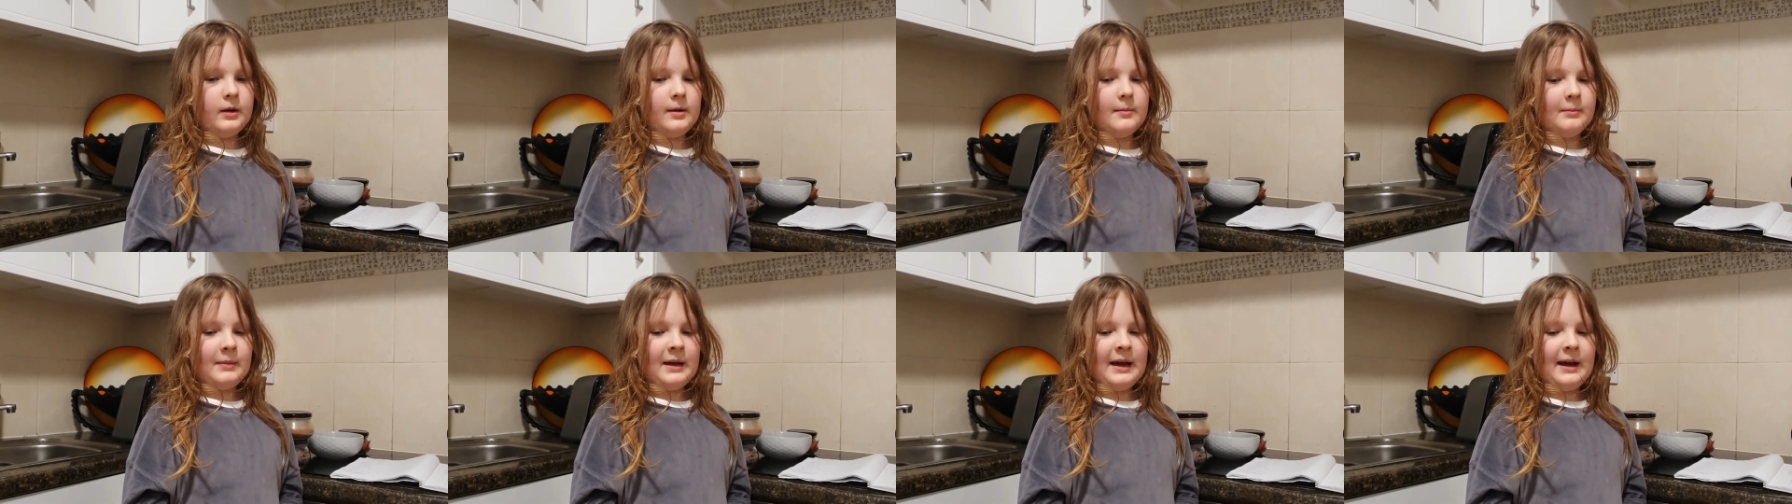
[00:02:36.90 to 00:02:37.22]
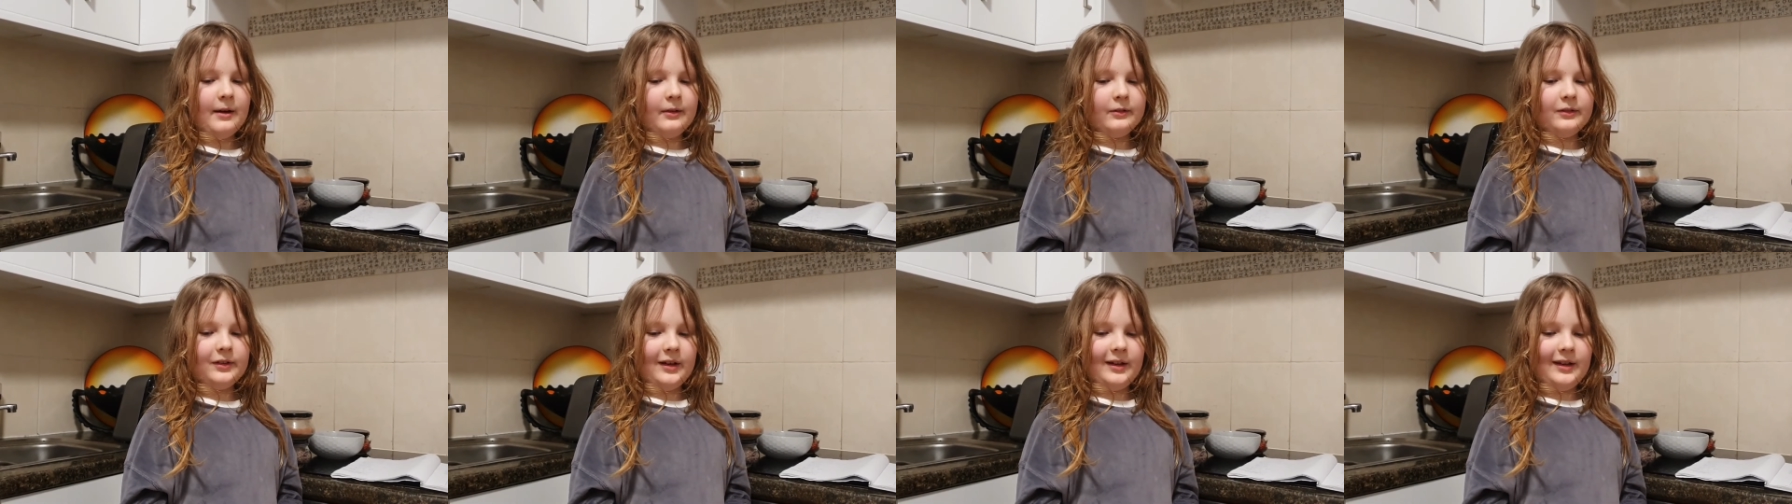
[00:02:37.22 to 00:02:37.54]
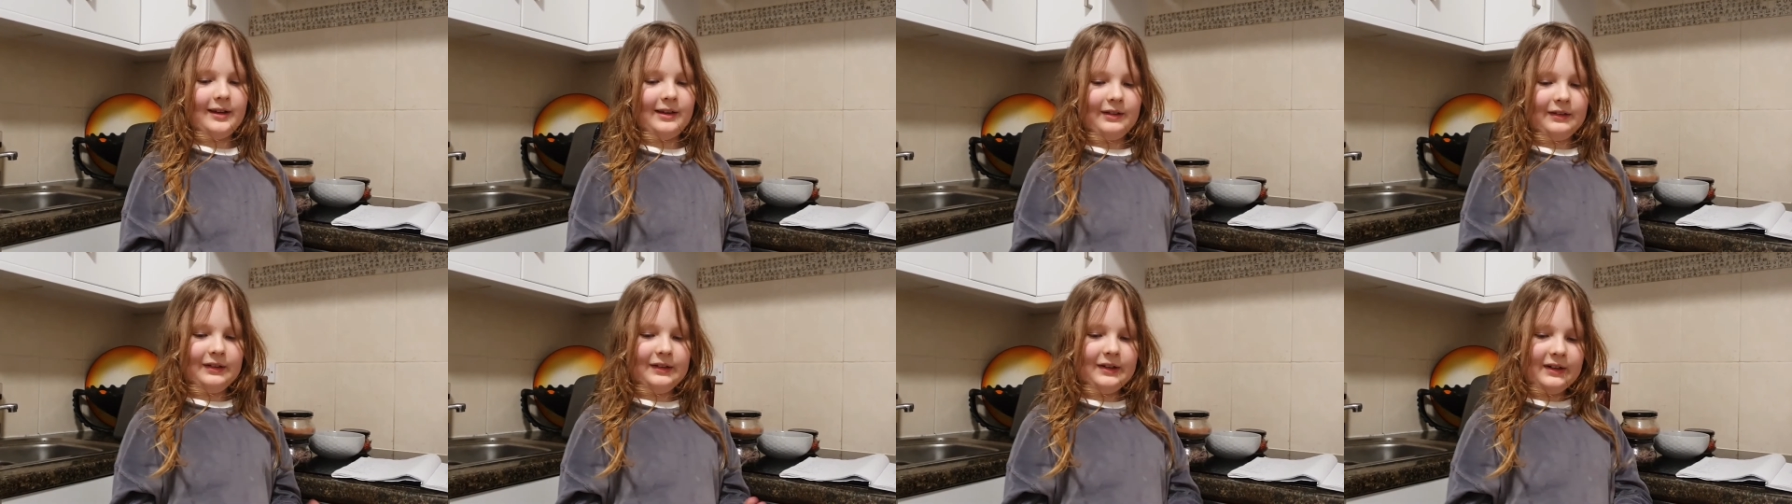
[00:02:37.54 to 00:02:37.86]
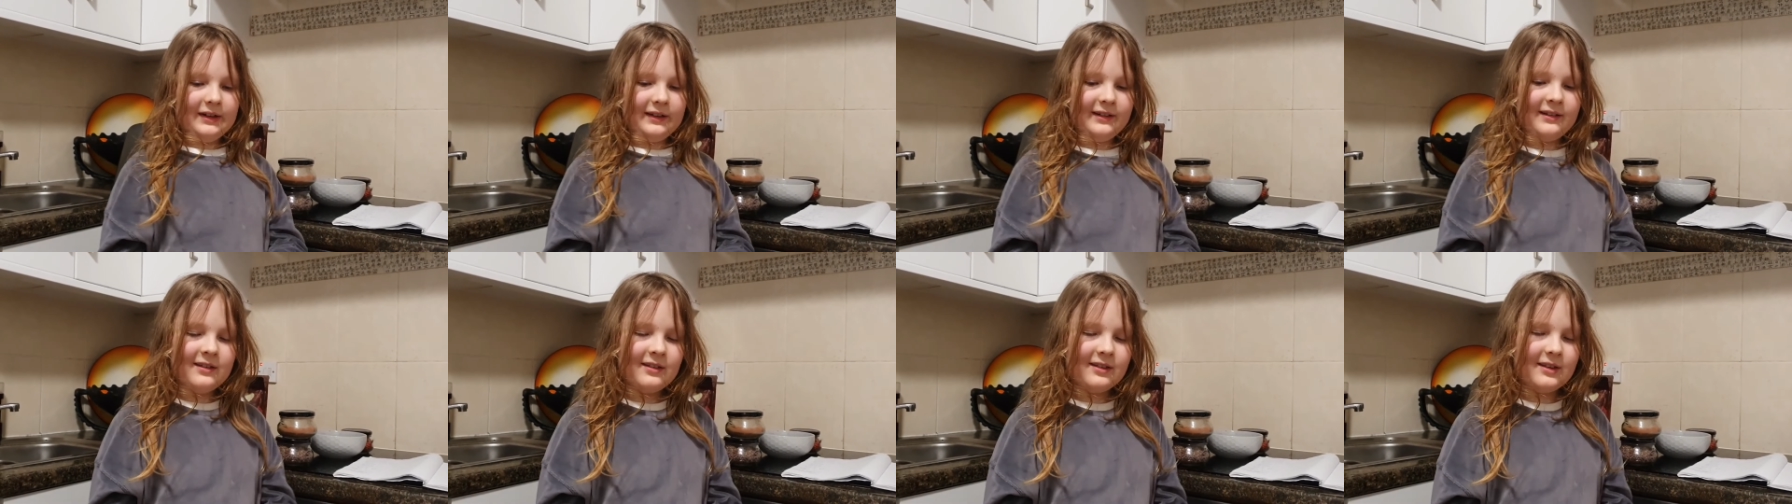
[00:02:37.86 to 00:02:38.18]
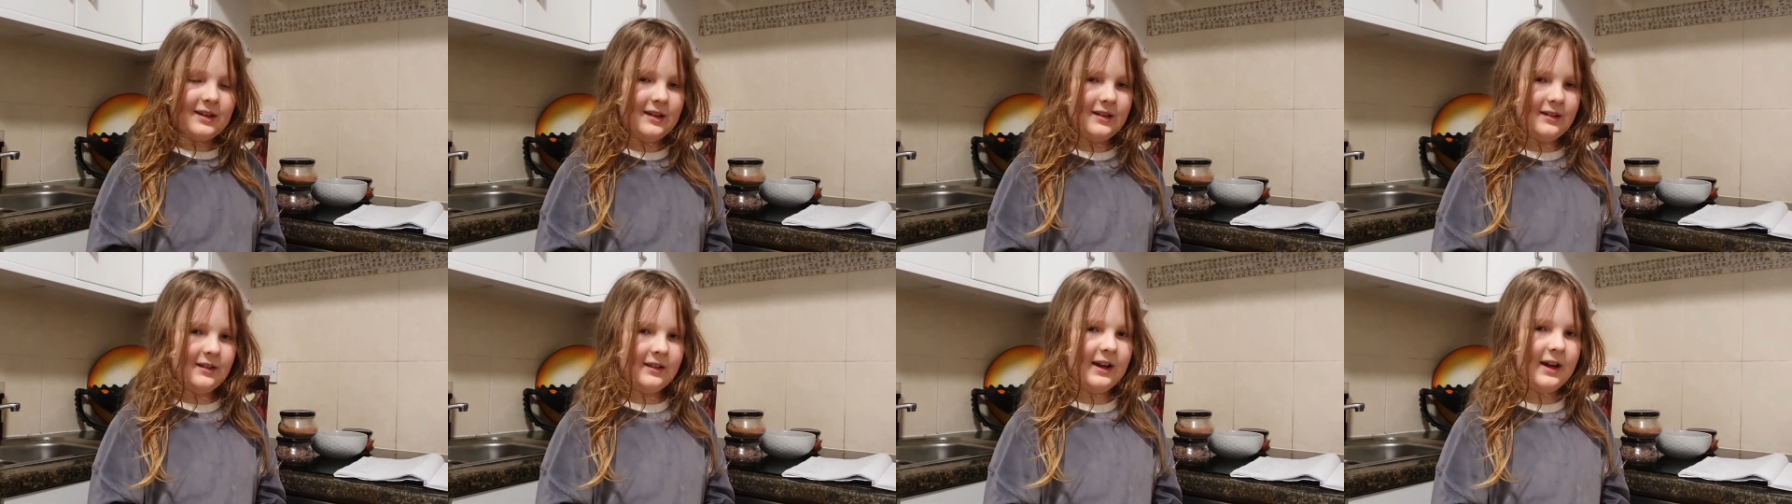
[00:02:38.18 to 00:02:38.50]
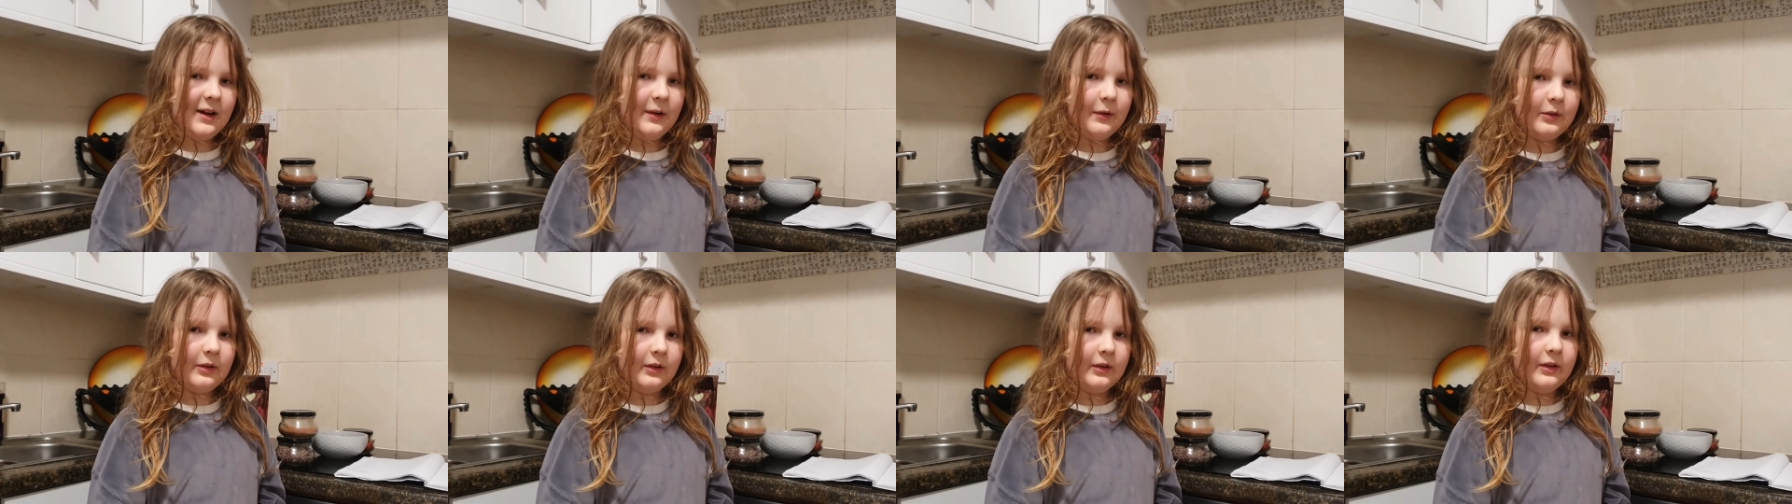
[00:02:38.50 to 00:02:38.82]
powder is
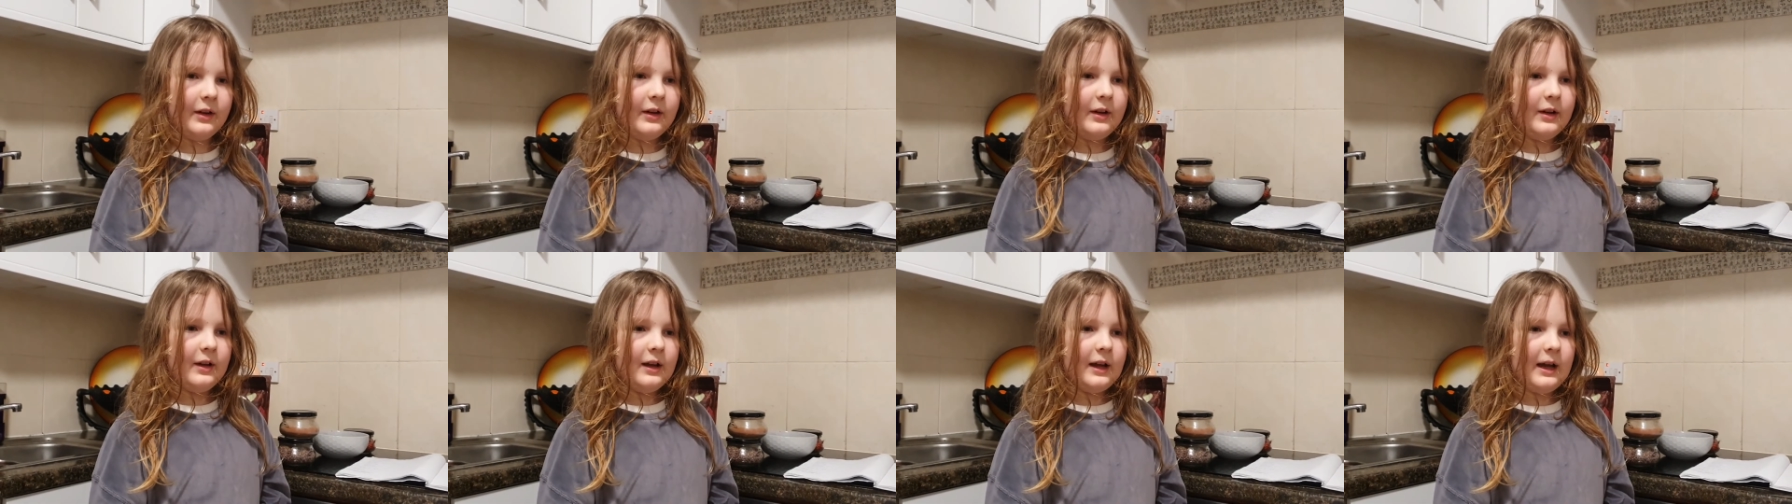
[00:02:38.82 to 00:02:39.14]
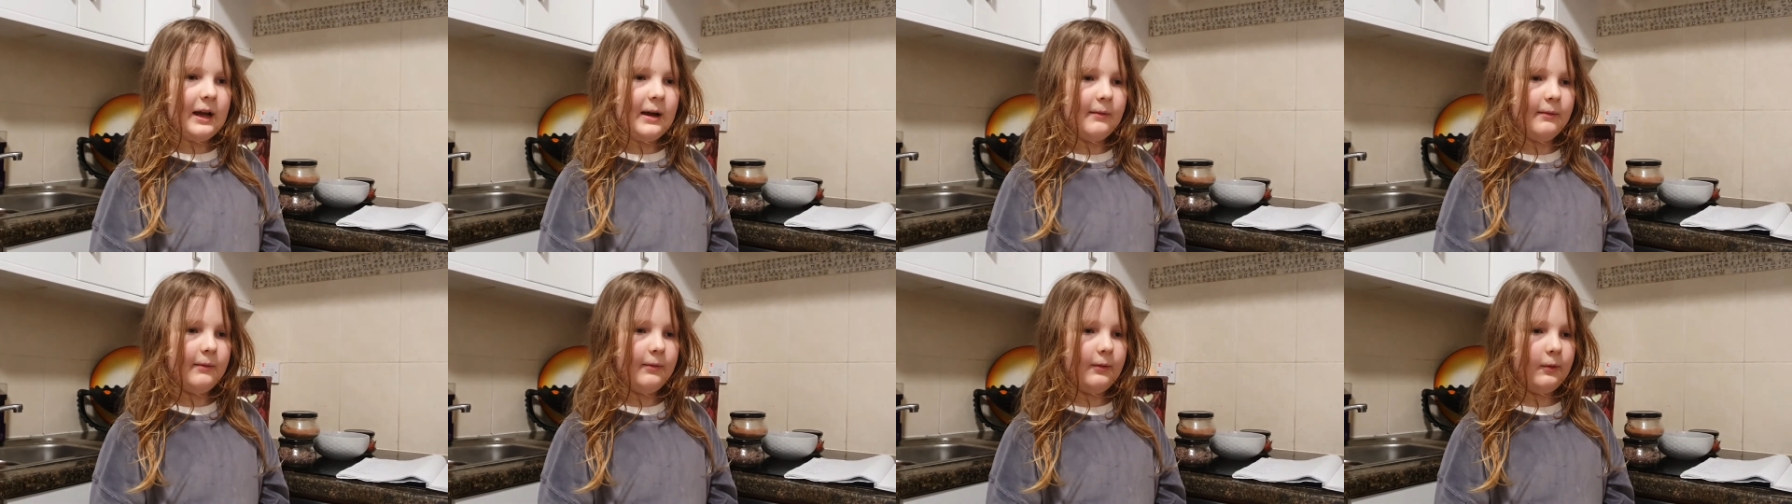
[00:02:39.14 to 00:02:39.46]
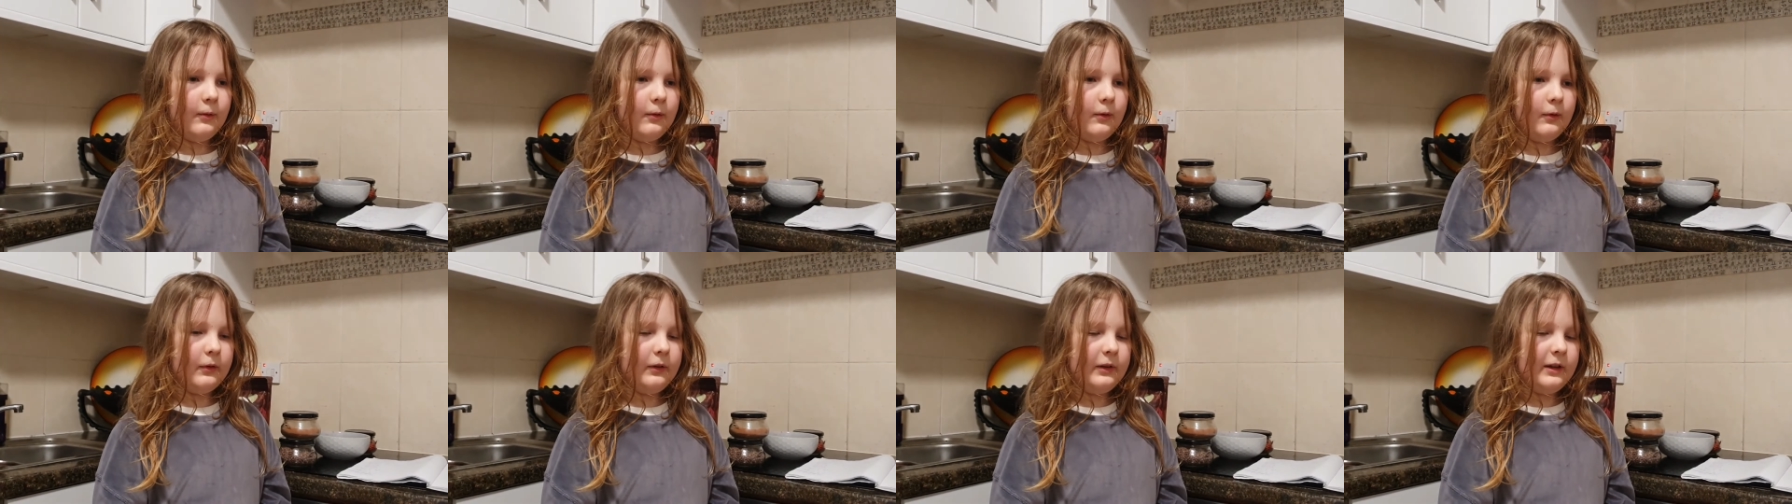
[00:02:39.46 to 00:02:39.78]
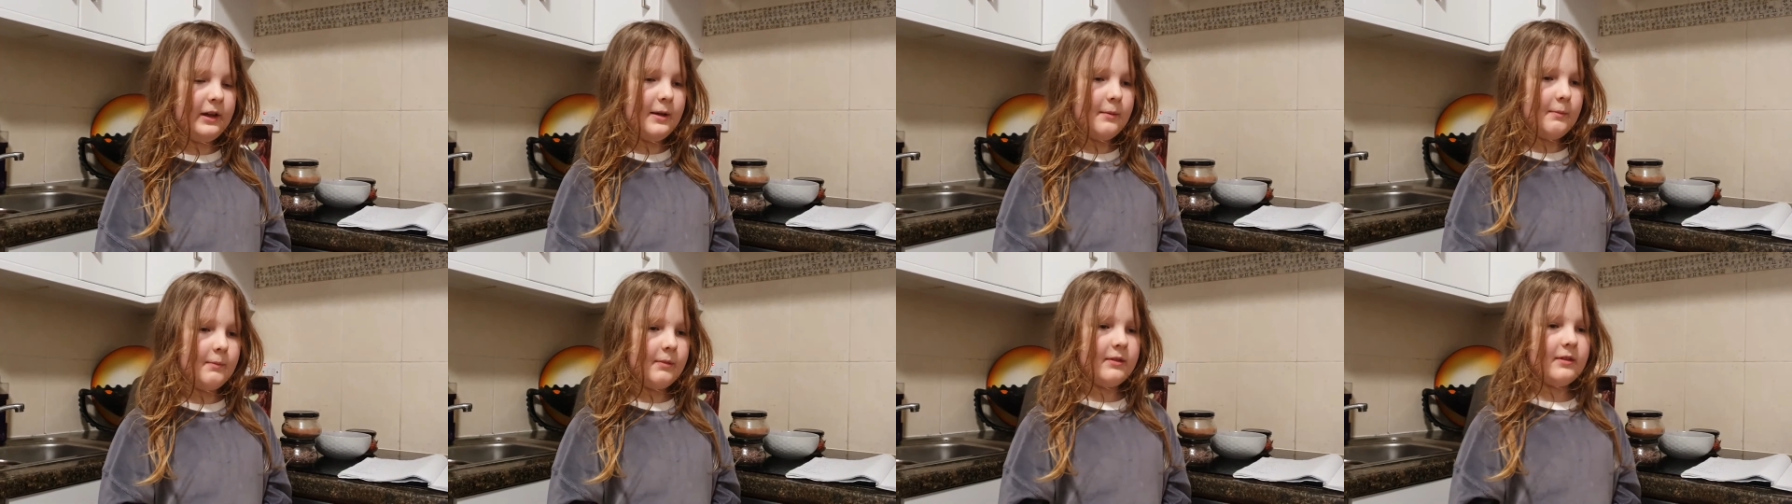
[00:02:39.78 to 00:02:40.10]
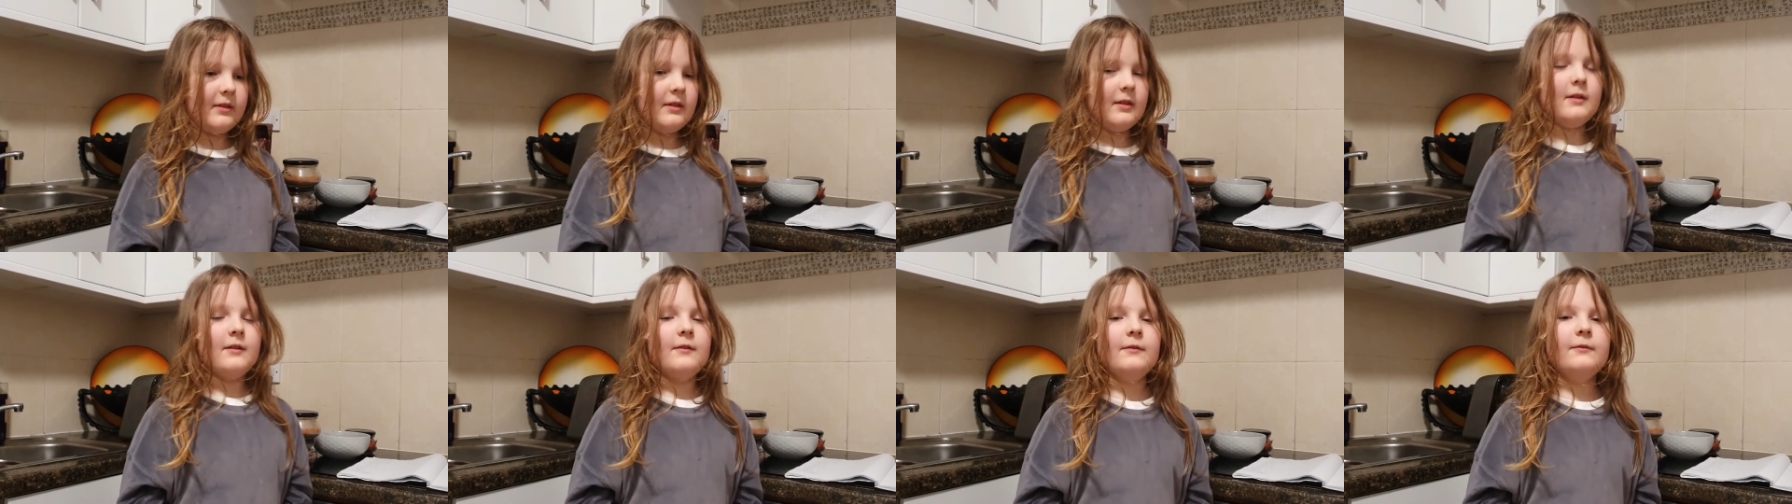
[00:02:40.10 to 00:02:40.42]
96,000 and for nips,